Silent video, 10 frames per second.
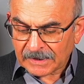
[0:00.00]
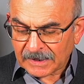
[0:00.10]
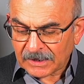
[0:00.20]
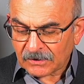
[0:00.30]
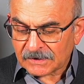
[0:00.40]

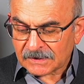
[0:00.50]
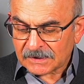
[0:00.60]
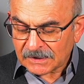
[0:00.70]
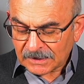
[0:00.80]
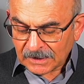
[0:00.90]
then I
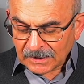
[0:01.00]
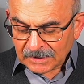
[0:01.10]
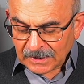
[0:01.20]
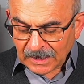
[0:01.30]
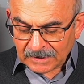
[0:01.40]
see
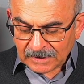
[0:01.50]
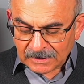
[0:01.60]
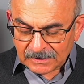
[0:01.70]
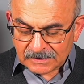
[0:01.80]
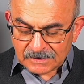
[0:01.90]
that
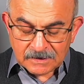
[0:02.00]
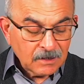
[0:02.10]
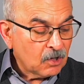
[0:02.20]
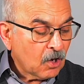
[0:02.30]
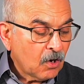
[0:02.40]
is
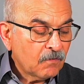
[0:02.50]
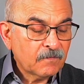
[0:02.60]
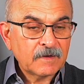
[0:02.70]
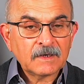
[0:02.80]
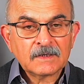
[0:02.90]

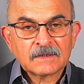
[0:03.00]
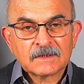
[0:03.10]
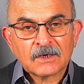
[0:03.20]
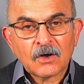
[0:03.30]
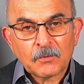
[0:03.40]
love
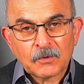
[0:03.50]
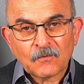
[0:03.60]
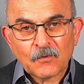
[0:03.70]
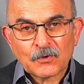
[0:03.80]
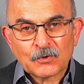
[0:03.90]
is coming
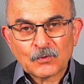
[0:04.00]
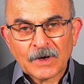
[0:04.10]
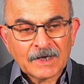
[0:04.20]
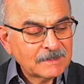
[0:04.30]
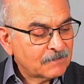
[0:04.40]
for you
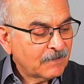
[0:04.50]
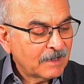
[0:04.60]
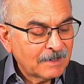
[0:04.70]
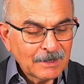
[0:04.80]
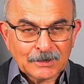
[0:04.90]
as
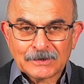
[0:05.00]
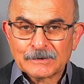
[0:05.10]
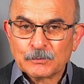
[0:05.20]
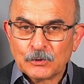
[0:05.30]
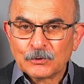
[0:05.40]
well. That
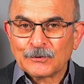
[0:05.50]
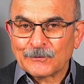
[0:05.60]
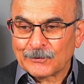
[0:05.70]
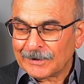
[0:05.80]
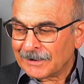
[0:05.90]
is
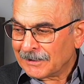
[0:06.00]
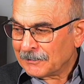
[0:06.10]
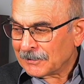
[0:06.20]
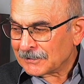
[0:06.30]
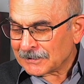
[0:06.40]
beautiful,
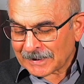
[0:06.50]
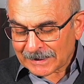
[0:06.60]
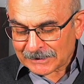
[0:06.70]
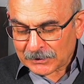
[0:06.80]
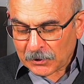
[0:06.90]
because
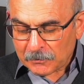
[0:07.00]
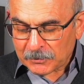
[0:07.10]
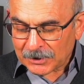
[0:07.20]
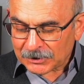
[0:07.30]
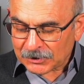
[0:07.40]
that's a
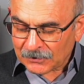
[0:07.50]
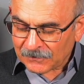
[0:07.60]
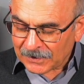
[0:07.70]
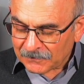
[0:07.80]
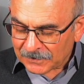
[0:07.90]
combination
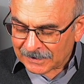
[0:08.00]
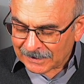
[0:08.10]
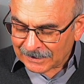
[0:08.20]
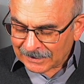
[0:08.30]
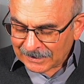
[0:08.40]
of
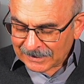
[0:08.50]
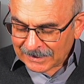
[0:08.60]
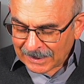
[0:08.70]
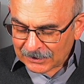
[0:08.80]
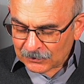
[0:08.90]
everything
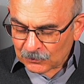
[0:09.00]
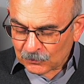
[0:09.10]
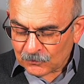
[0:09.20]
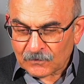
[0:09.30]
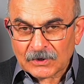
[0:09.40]
that
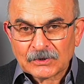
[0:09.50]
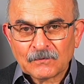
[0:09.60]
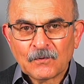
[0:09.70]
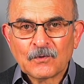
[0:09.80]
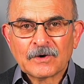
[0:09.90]
you wish
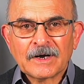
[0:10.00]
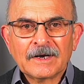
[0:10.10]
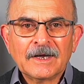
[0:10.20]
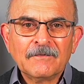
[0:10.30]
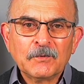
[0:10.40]
for,
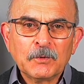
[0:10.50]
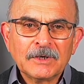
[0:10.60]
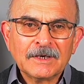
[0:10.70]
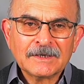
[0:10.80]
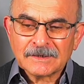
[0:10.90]
and
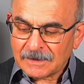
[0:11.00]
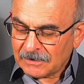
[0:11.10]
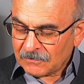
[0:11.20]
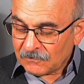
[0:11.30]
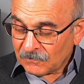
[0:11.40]
everybody is
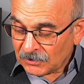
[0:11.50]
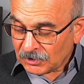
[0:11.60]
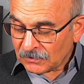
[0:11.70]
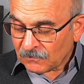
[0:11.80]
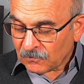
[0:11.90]

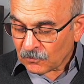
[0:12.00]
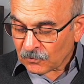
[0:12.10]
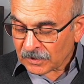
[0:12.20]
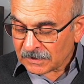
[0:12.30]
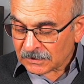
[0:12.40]
wishing
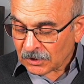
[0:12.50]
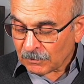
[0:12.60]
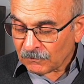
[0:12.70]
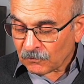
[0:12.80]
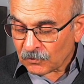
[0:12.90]
for, is
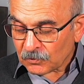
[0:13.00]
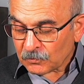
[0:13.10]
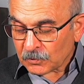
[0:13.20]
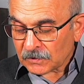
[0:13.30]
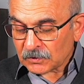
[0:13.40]
coming for
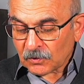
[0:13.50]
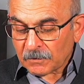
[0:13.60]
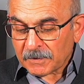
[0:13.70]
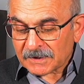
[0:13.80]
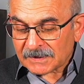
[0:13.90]
you, because you
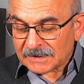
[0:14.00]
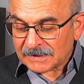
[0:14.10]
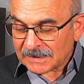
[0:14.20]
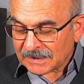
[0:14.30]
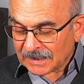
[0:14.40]
are
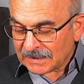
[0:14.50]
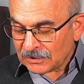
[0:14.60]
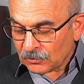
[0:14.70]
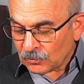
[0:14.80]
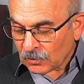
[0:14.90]
persistent and
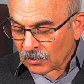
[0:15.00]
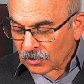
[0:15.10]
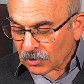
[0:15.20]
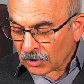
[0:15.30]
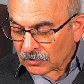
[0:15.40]
you are
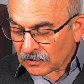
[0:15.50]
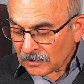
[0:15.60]
not